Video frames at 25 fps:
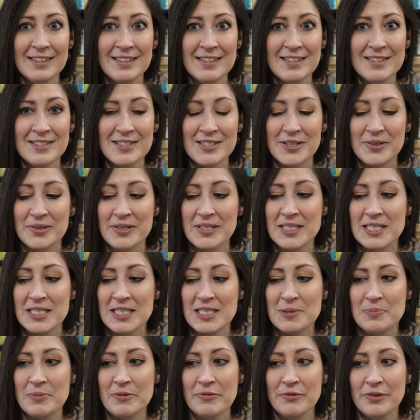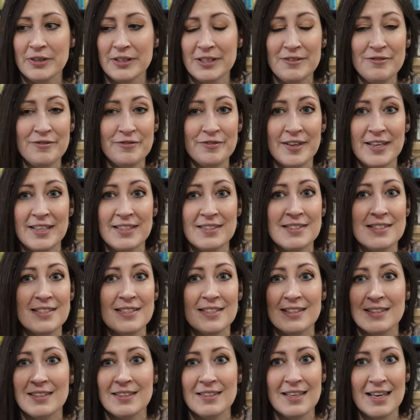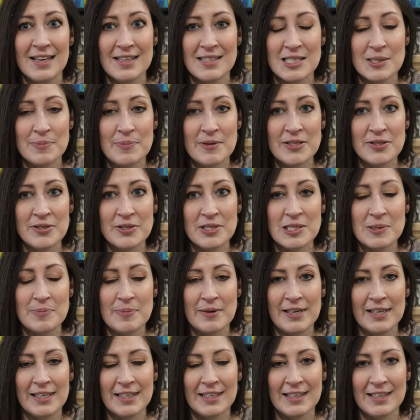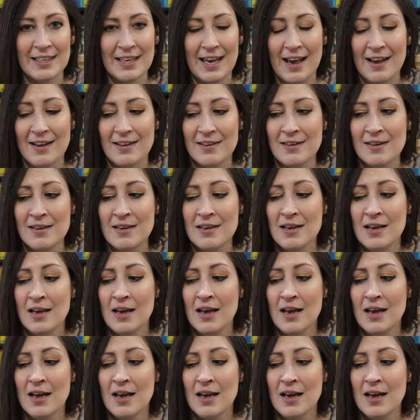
And so it's just been really fun to get spindle spinning again.